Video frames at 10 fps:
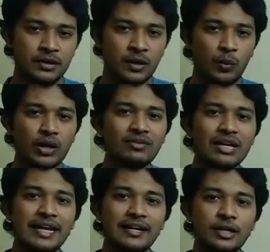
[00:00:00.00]
What are
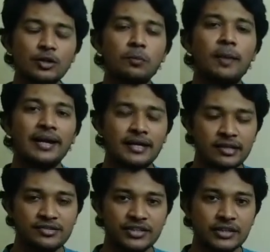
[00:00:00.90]
related to
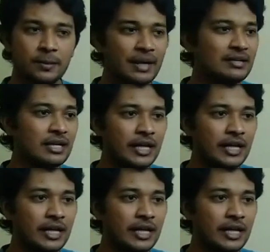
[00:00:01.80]
mental strength, the mental